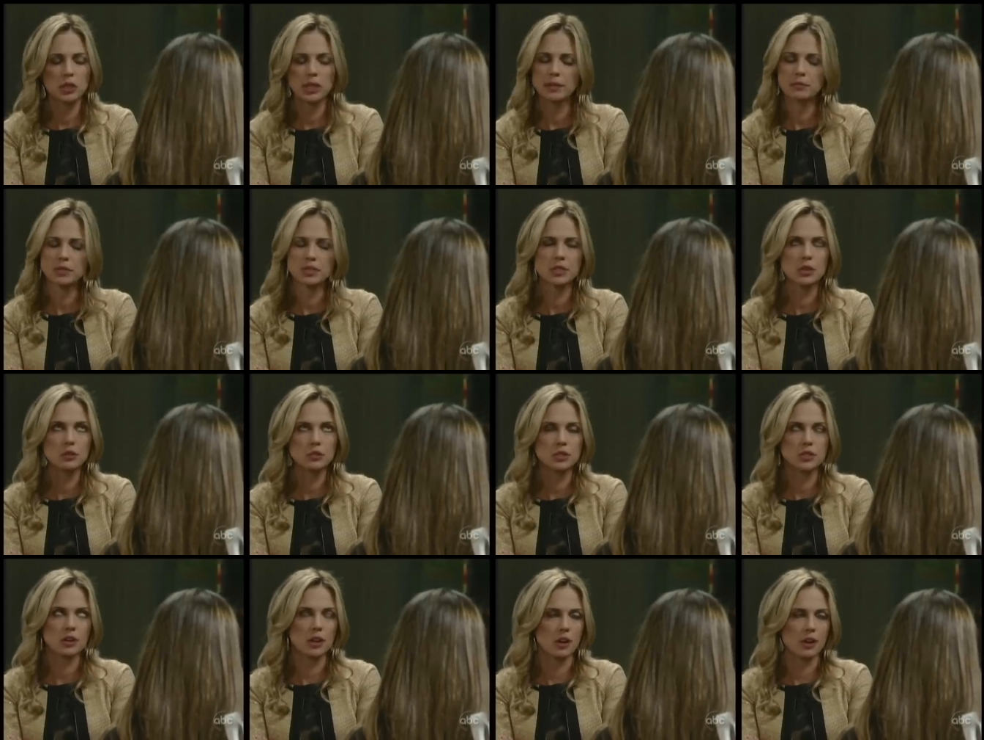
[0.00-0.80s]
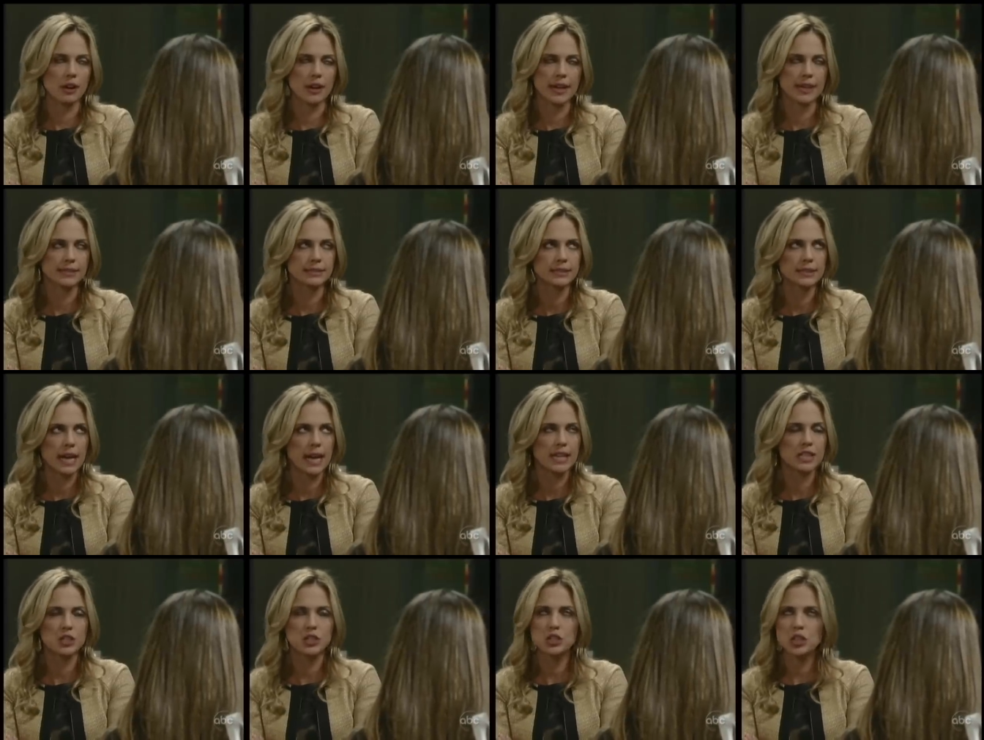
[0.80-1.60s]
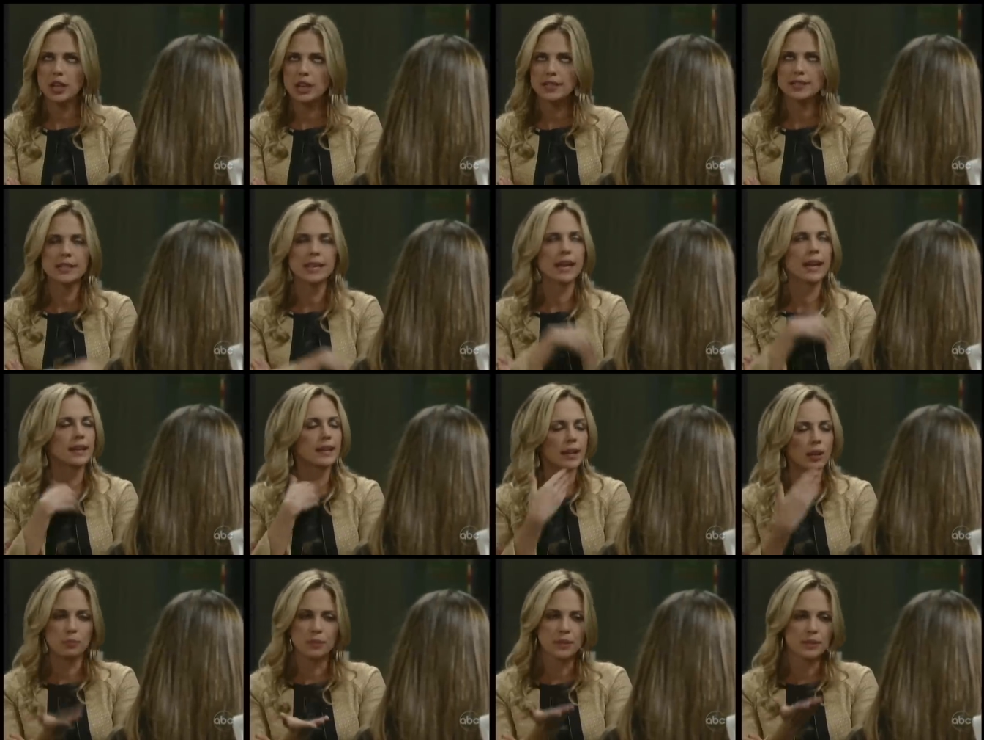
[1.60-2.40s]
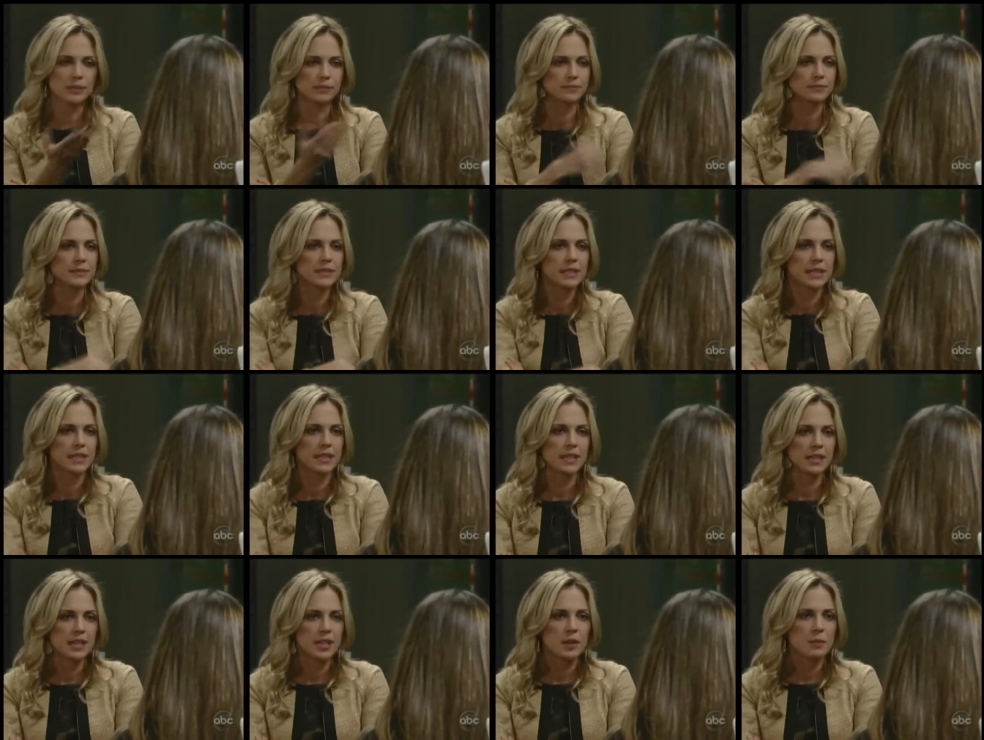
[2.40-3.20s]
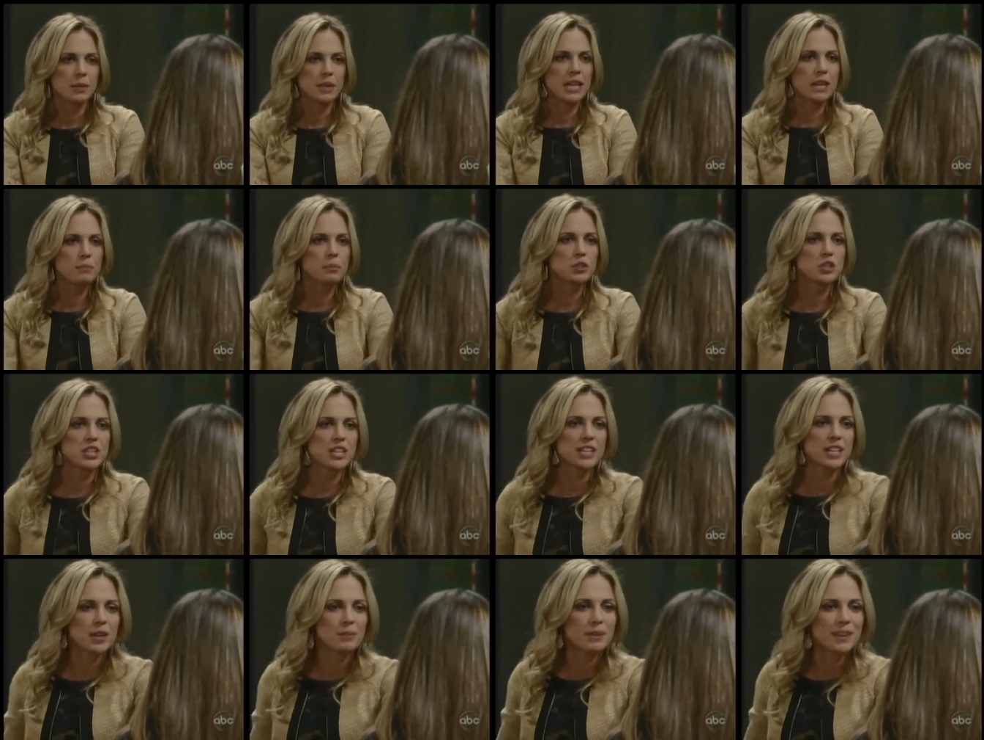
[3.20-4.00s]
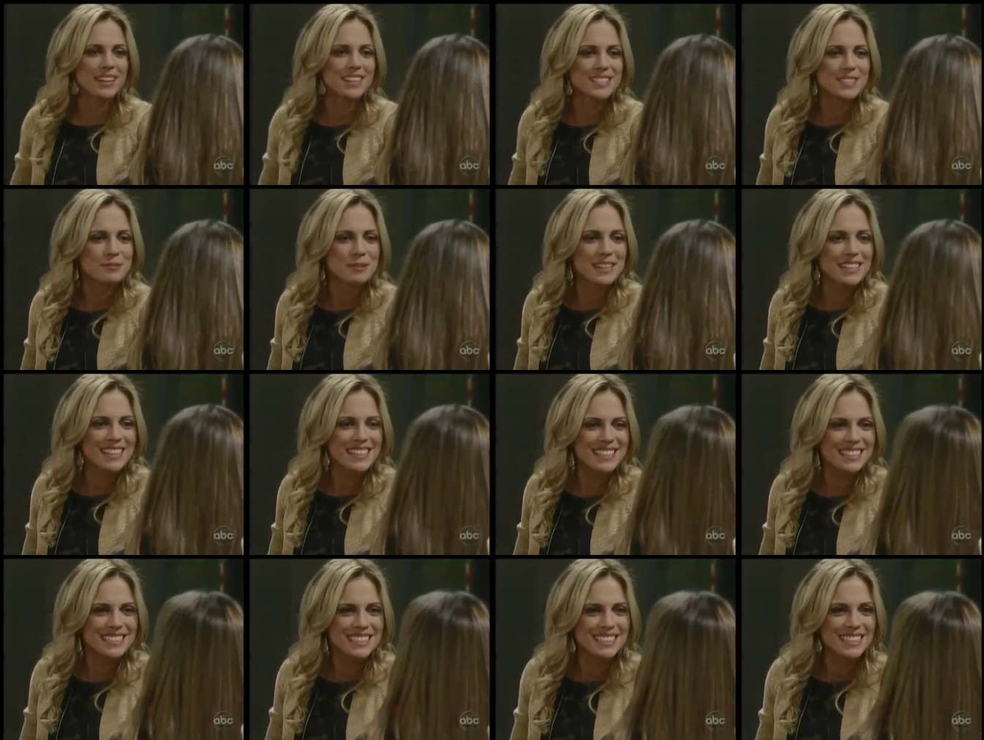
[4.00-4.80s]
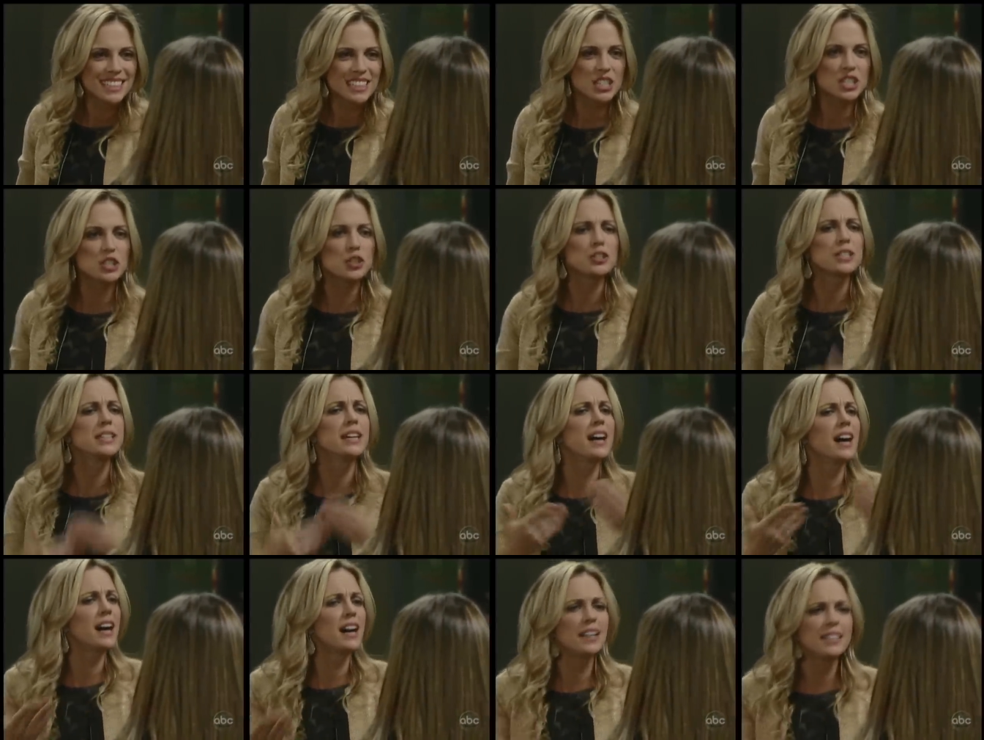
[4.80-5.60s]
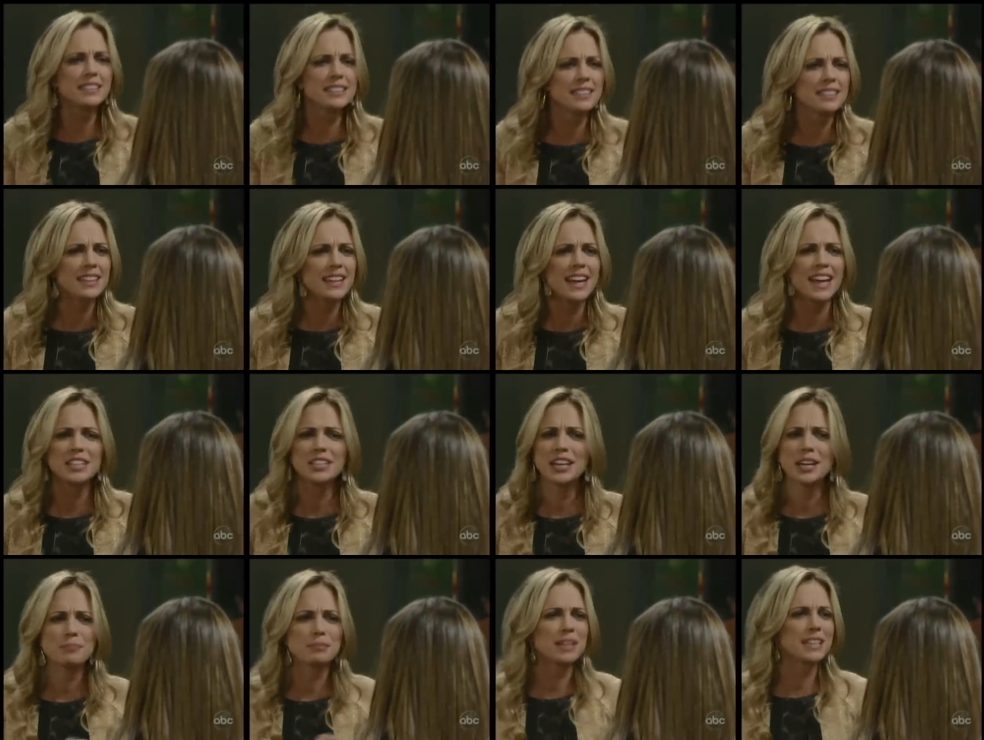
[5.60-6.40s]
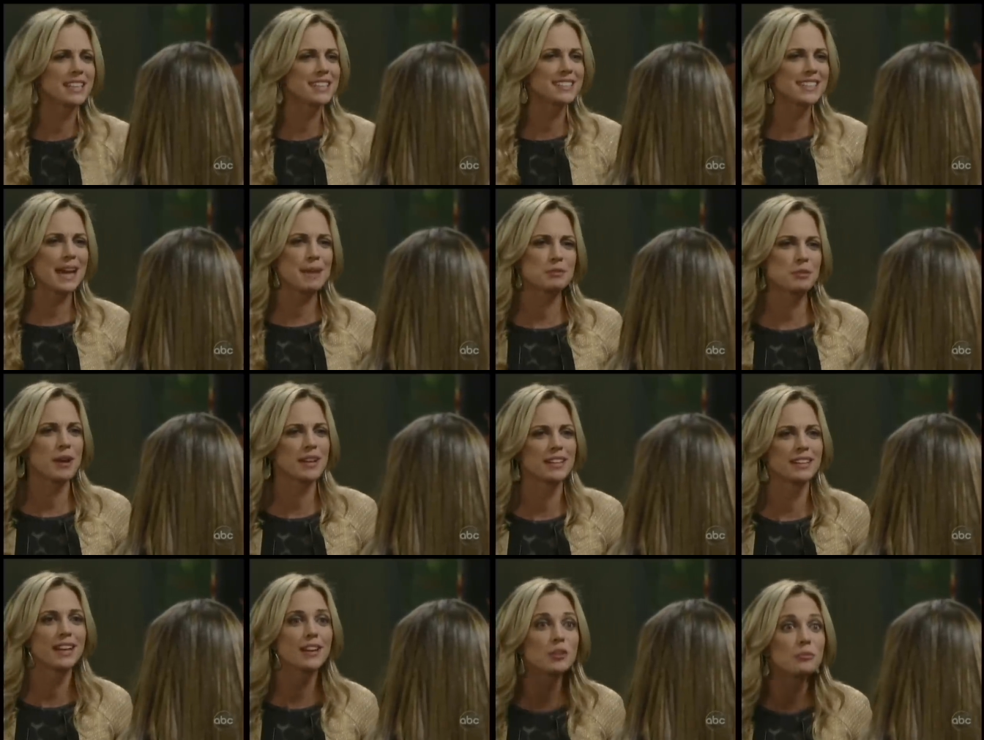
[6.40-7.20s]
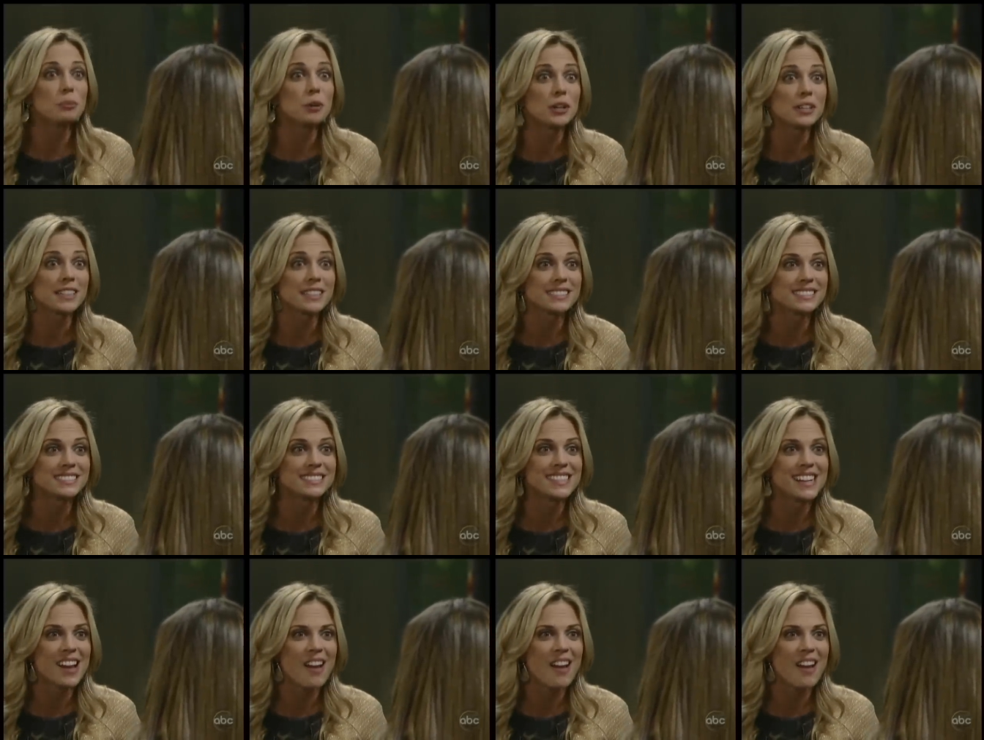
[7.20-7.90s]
I'm so sorry. I just can't help you. But keep your chin up, huh, sweetie? Because you're young, and you got plenty of time to write another book.